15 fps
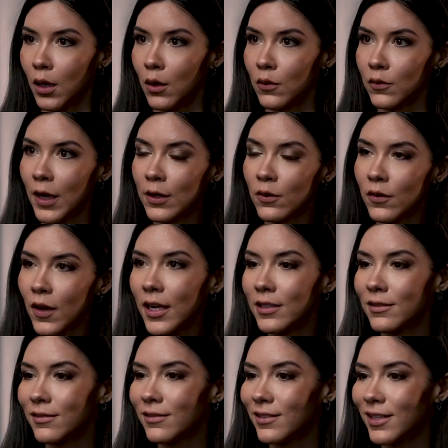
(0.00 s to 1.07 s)
All
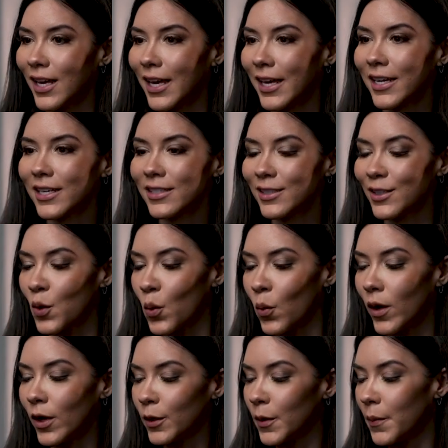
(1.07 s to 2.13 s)
right. And
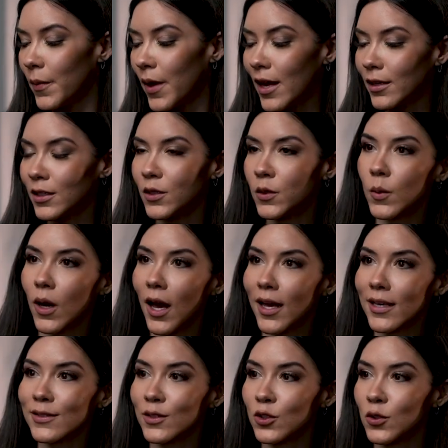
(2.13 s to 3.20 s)
welcome back, you
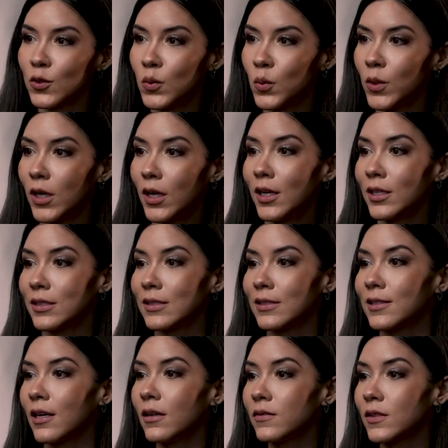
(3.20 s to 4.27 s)
guys, to the
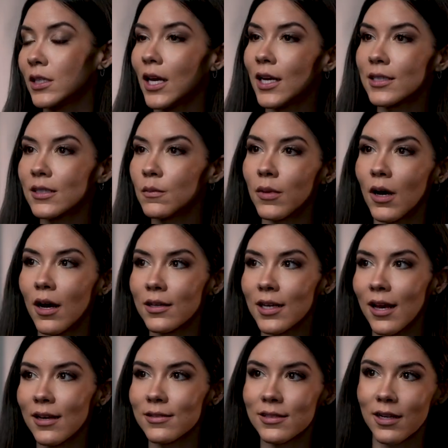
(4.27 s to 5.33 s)
Self-Selecting
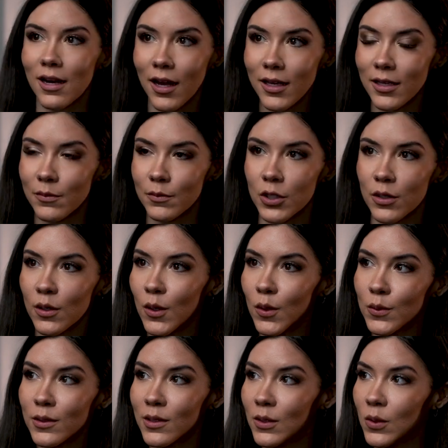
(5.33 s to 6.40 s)
Podcast. I am your
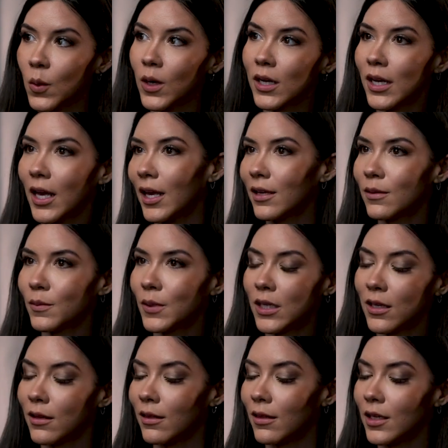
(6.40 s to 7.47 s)
host, Corey
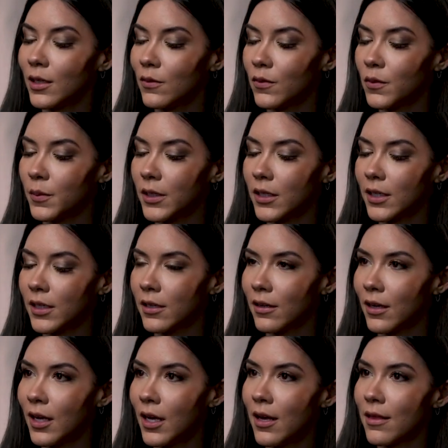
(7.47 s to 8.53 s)
Hakeman. Thank you for being
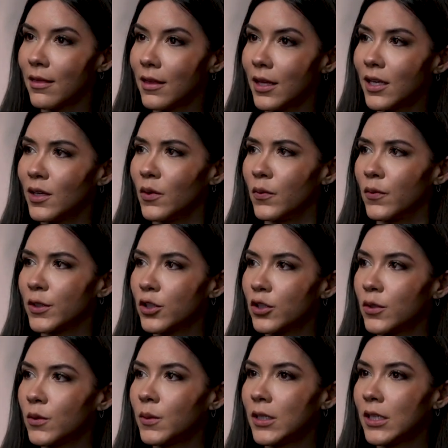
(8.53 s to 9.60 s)
here. Thank you for
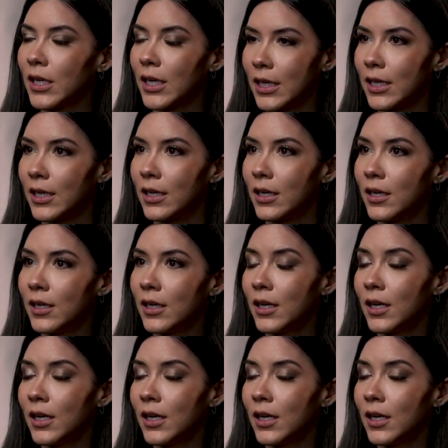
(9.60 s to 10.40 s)
tuning in.